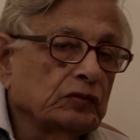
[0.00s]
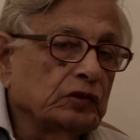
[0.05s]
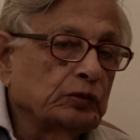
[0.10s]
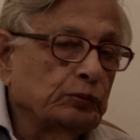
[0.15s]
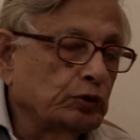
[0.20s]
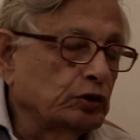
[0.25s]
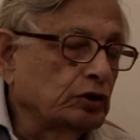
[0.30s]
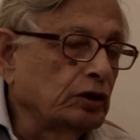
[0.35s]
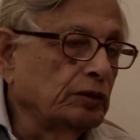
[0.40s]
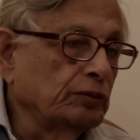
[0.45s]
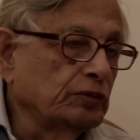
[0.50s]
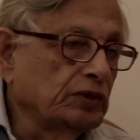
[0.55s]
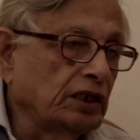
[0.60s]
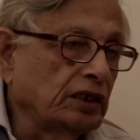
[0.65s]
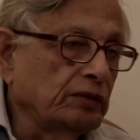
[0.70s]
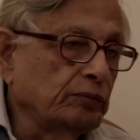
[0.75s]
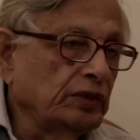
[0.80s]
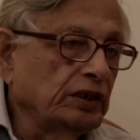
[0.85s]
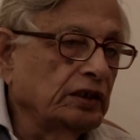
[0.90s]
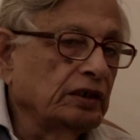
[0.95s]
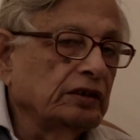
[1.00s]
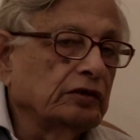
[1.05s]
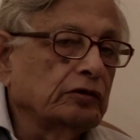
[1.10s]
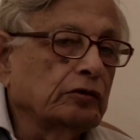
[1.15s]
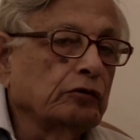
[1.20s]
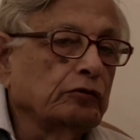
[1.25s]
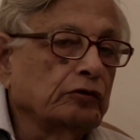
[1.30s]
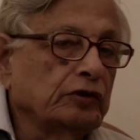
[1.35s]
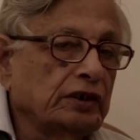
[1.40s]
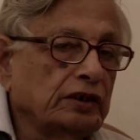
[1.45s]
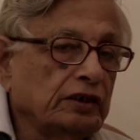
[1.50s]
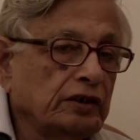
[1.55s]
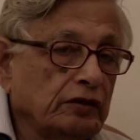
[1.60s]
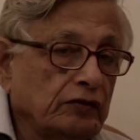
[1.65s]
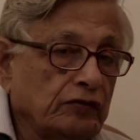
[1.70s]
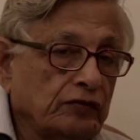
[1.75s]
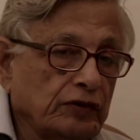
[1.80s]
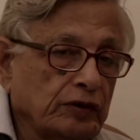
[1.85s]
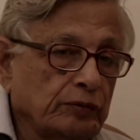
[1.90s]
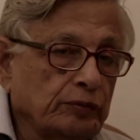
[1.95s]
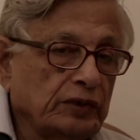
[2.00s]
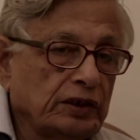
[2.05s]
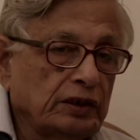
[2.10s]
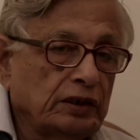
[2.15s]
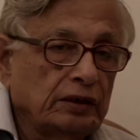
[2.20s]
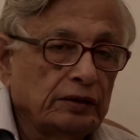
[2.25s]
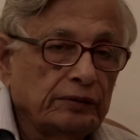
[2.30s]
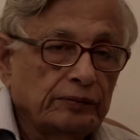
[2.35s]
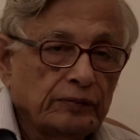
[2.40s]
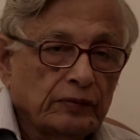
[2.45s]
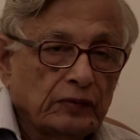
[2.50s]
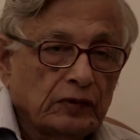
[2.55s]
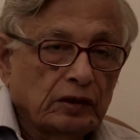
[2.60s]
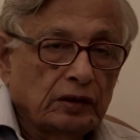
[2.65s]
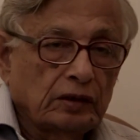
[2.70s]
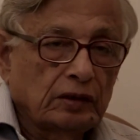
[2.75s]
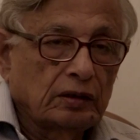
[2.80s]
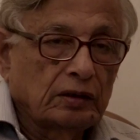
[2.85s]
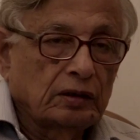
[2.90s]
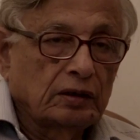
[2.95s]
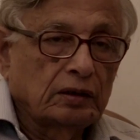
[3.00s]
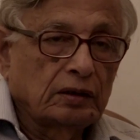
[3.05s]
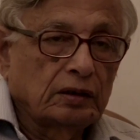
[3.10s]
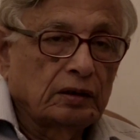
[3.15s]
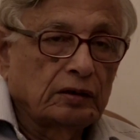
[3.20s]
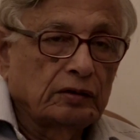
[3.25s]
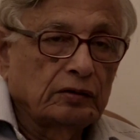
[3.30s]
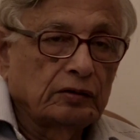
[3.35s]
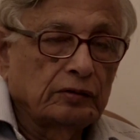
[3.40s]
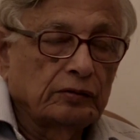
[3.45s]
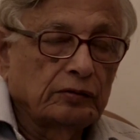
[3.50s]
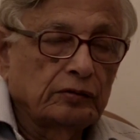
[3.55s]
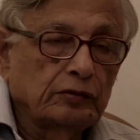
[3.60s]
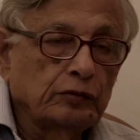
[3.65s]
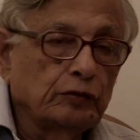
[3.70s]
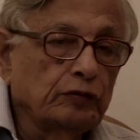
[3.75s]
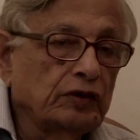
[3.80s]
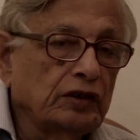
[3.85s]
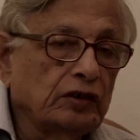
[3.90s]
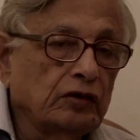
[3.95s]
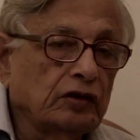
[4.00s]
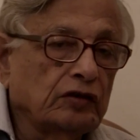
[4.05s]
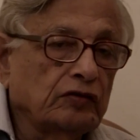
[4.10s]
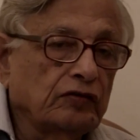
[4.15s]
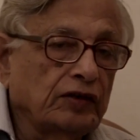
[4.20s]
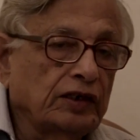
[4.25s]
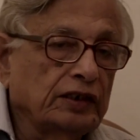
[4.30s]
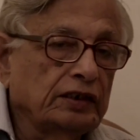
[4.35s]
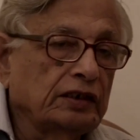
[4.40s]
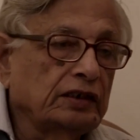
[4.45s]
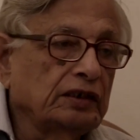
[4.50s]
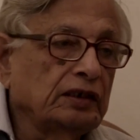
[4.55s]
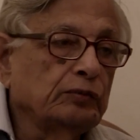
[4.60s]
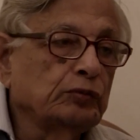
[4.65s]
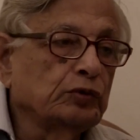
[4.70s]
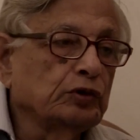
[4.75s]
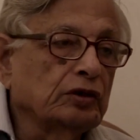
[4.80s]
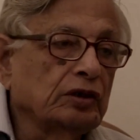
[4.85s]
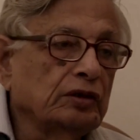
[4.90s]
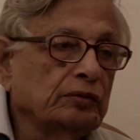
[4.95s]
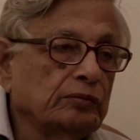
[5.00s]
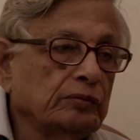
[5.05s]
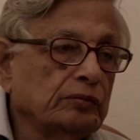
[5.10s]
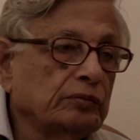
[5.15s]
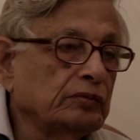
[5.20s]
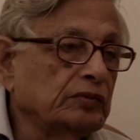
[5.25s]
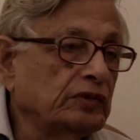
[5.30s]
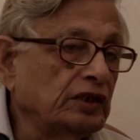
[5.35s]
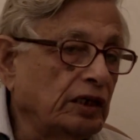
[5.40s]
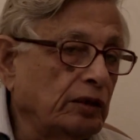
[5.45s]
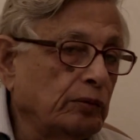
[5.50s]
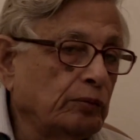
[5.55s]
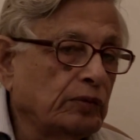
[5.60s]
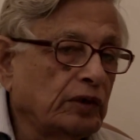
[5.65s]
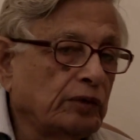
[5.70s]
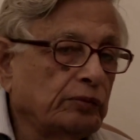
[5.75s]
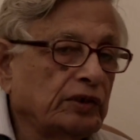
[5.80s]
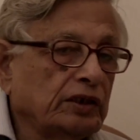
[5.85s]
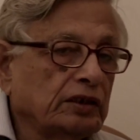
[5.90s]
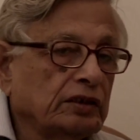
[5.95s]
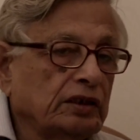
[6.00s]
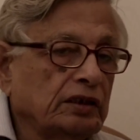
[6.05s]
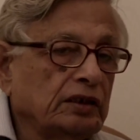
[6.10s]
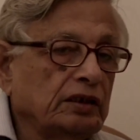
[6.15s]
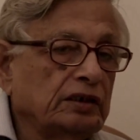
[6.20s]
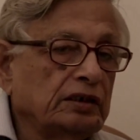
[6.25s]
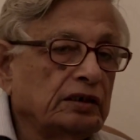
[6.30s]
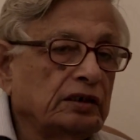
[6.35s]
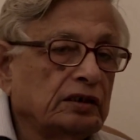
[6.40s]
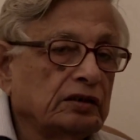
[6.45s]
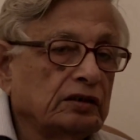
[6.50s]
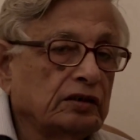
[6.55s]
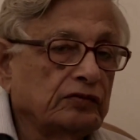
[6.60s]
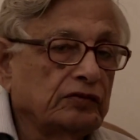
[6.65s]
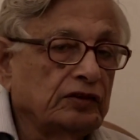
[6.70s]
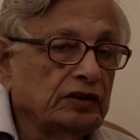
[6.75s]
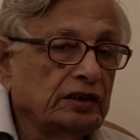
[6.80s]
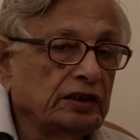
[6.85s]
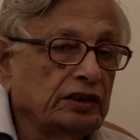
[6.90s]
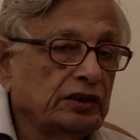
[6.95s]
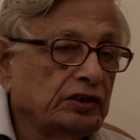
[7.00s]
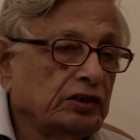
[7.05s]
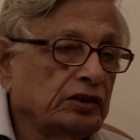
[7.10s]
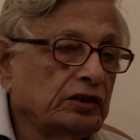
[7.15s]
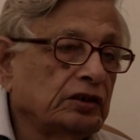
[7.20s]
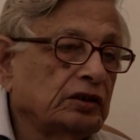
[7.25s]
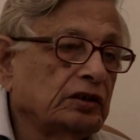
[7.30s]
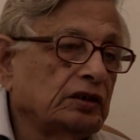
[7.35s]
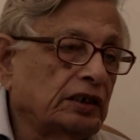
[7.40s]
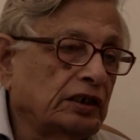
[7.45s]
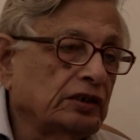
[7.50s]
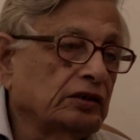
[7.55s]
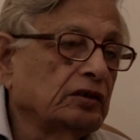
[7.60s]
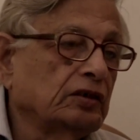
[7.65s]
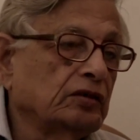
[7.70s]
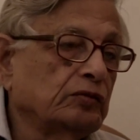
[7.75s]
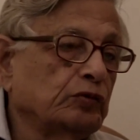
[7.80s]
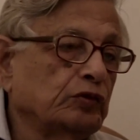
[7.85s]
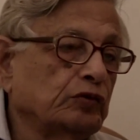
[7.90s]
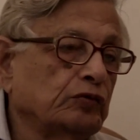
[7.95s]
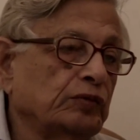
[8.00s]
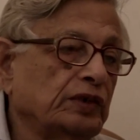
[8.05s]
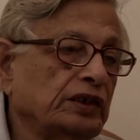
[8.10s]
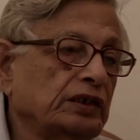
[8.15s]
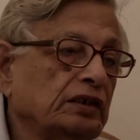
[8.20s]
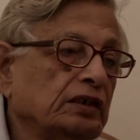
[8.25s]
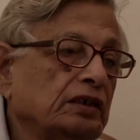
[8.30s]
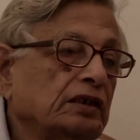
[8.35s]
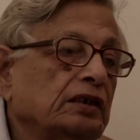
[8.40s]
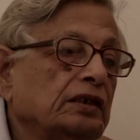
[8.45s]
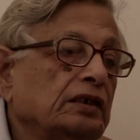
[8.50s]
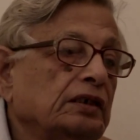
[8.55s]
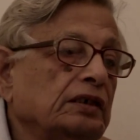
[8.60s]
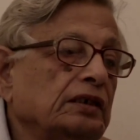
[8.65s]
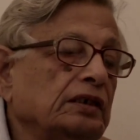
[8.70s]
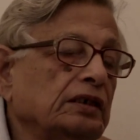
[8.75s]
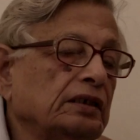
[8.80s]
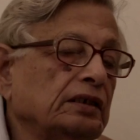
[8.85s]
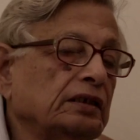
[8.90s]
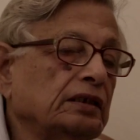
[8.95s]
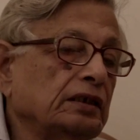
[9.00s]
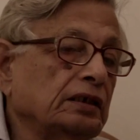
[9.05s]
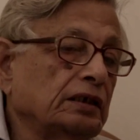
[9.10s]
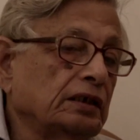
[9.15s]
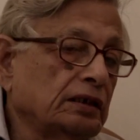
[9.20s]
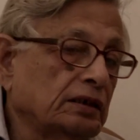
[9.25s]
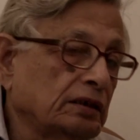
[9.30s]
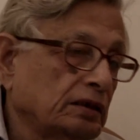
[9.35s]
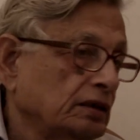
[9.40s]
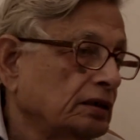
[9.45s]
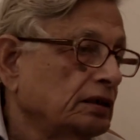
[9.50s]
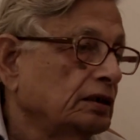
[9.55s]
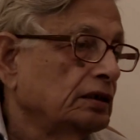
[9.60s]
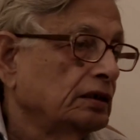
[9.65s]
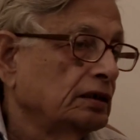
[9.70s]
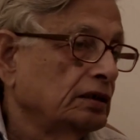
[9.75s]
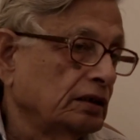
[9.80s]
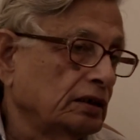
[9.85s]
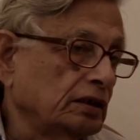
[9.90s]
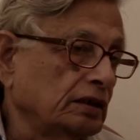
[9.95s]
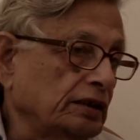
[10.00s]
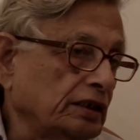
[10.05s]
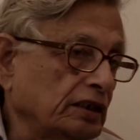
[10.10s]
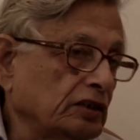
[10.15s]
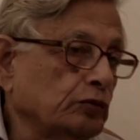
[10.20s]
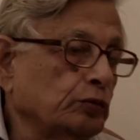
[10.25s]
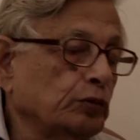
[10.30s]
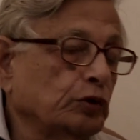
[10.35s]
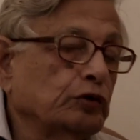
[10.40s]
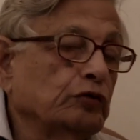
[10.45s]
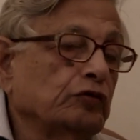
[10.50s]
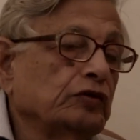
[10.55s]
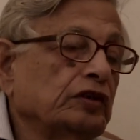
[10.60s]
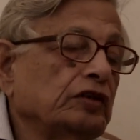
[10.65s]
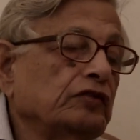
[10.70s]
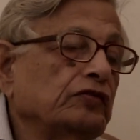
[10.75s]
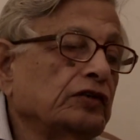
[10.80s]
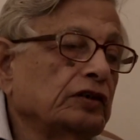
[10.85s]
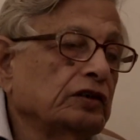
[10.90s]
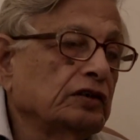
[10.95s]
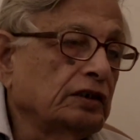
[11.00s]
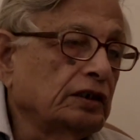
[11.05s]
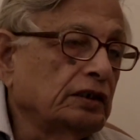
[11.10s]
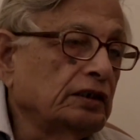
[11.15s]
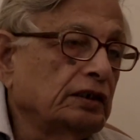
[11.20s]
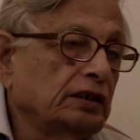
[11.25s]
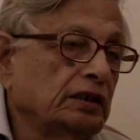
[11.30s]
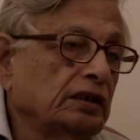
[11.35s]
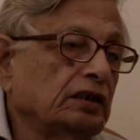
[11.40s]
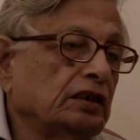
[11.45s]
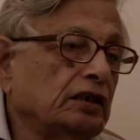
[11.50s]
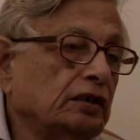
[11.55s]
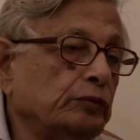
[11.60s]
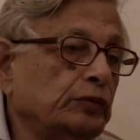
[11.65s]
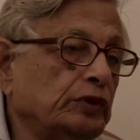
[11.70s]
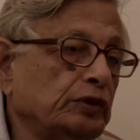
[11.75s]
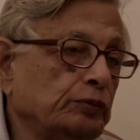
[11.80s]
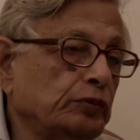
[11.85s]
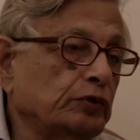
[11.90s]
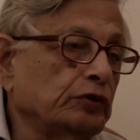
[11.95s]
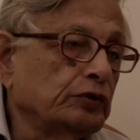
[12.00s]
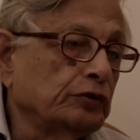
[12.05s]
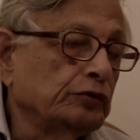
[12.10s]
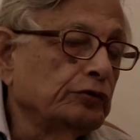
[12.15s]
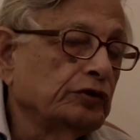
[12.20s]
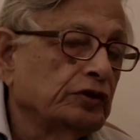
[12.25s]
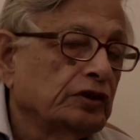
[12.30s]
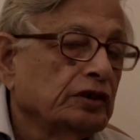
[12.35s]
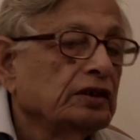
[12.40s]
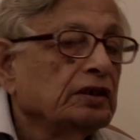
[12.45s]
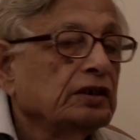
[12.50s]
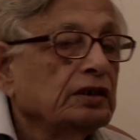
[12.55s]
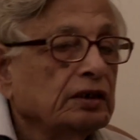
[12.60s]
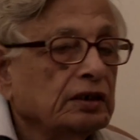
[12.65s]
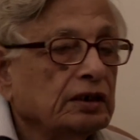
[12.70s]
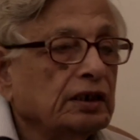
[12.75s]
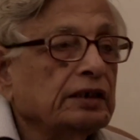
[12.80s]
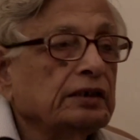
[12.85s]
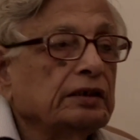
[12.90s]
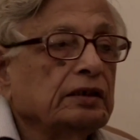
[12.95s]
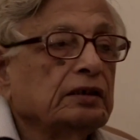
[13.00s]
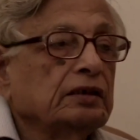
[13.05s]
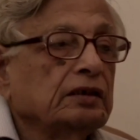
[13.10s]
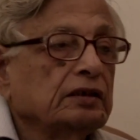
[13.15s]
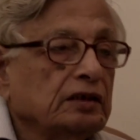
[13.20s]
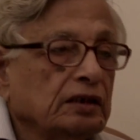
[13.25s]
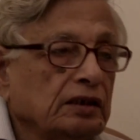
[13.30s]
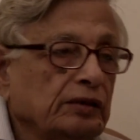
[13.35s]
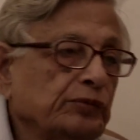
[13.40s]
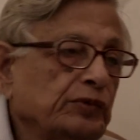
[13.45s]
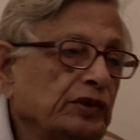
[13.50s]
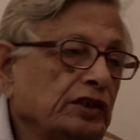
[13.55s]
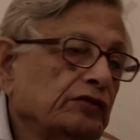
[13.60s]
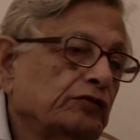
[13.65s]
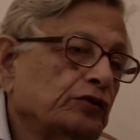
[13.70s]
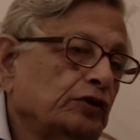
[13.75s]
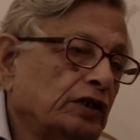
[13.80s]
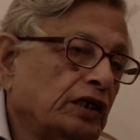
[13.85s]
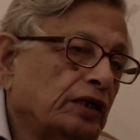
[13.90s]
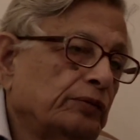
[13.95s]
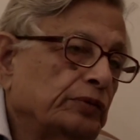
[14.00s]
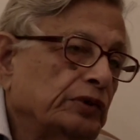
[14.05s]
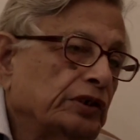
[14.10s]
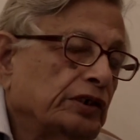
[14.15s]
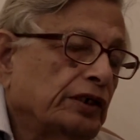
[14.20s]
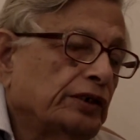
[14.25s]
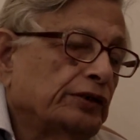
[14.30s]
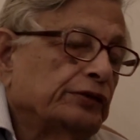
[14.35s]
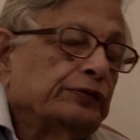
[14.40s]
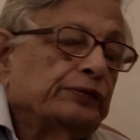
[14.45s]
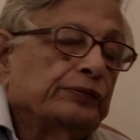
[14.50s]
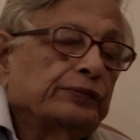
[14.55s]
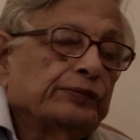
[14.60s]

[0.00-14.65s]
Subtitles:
Muslims are being excluded from it. You will not find any Muslim name among the leaders of the national movement in the textbooks which the first NDA government produced, and I think the same thing would happen now.